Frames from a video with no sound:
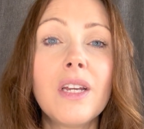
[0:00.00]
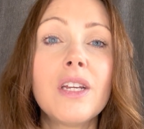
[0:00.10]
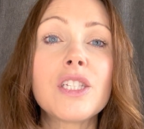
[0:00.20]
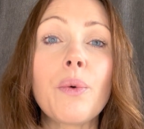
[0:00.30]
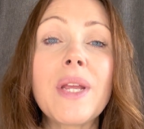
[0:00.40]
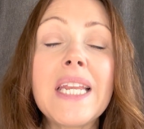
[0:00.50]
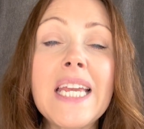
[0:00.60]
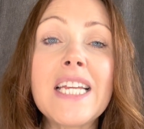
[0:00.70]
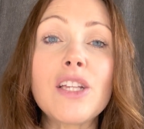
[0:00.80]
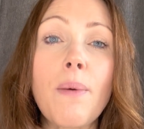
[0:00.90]
So we
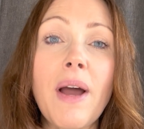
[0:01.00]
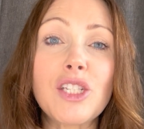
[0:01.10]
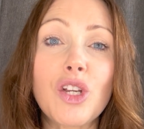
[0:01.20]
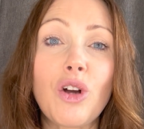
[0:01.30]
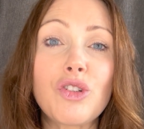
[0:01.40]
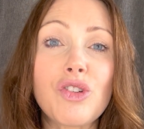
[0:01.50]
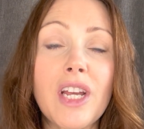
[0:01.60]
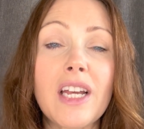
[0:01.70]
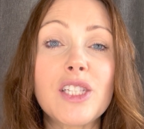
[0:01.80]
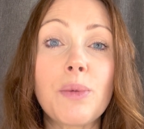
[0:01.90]
need our
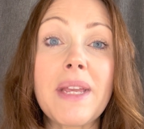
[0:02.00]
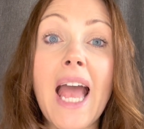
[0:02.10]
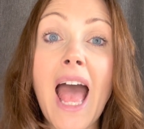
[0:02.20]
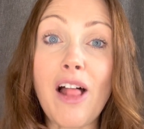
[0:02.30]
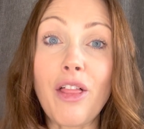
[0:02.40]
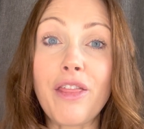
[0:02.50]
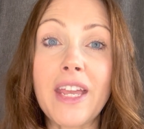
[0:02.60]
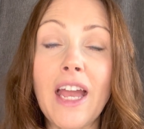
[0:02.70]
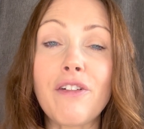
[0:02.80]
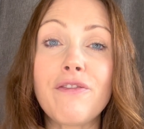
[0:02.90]
mitochondria to be healthy
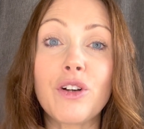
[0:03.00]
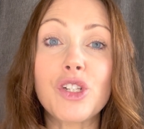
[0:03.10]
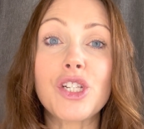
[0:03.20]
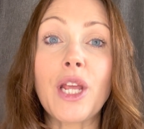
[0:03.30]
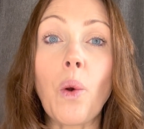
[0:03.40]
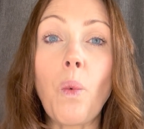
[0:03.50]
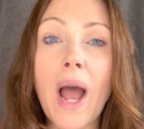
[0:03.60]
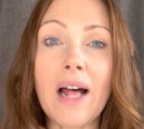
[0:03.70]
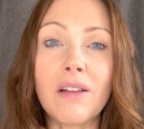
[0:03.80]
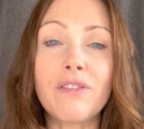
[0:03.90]
and functioning
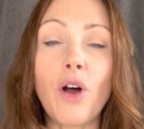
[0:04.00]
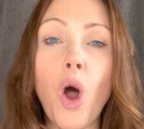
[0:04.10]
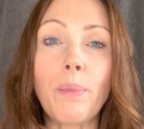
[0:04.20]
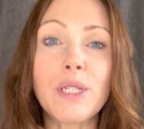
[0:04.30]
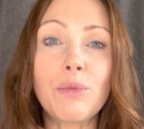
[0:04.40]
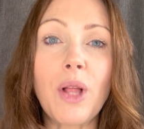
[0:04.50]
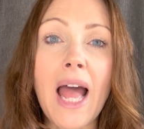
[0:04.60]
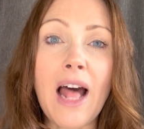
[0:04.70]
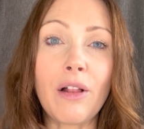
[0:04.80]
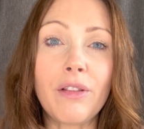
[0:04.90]
well for optimal
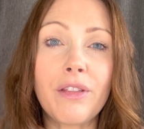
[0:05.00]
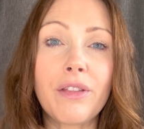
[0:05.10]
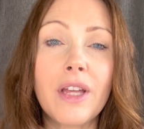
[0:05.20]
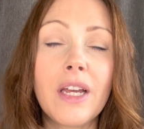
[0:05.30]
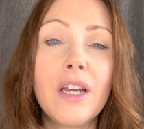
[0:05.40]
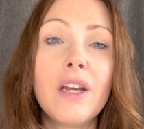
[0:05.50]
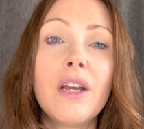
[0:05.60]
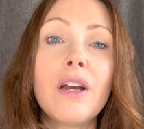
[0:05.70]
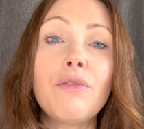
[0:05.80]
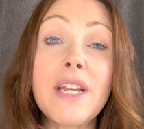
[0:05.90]
health.
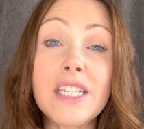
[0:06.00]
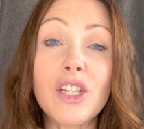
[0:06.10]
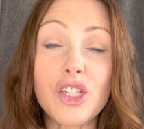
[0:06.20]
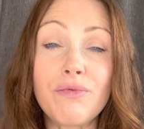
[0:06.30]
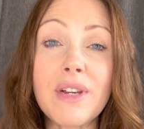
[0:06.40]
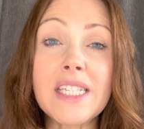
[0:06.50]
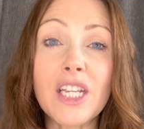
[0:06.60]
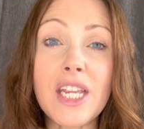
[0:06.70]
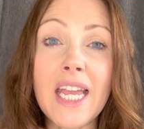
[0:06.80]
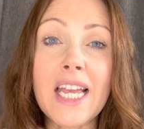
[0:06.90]
Research in
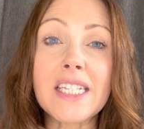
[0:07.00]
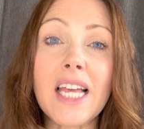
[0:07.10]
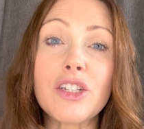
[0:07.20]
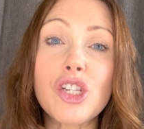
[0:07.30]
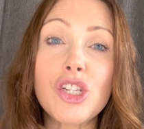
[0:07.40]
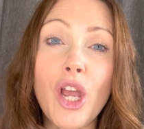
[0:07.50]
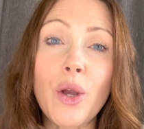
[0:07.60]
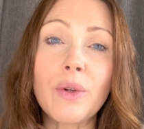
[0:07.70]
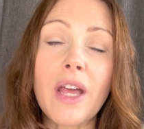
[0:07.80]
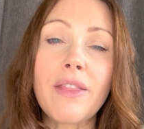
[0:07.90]
recent years has
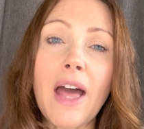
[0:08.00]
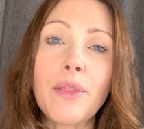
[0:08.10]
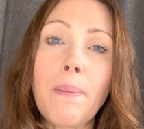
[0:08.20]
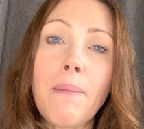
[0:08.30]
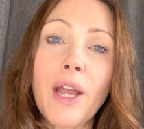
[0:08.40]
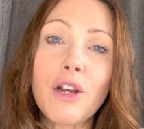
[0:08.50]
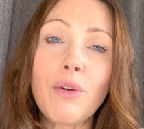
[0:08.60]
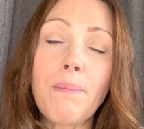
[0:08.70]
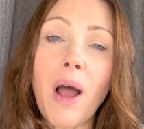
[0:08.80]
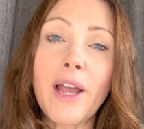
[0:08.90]
shown that the
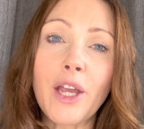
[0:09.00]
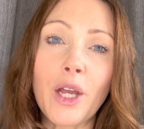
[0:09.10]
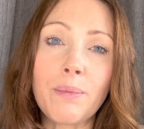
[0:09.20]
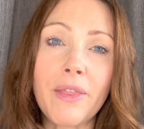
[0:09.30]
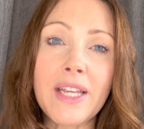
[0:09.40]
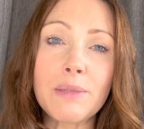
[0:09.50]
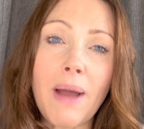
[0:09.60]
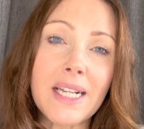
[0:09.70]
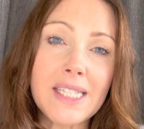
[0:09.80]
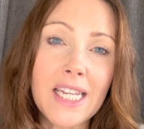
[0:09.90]
microbiome, these
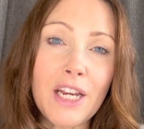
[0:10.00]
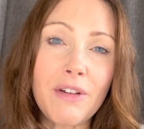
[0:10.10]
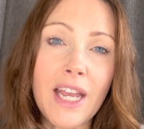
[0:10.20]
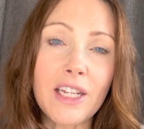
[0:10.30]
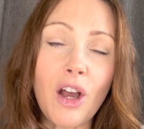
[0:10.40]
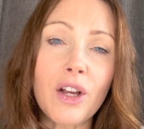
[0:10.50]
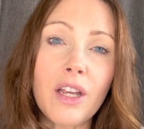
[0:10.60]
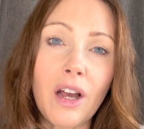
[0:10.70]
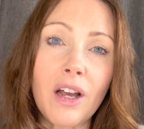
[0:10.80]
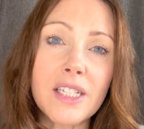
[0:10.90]
bacteria in our
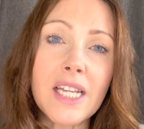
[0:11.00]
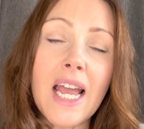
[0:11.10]
gut,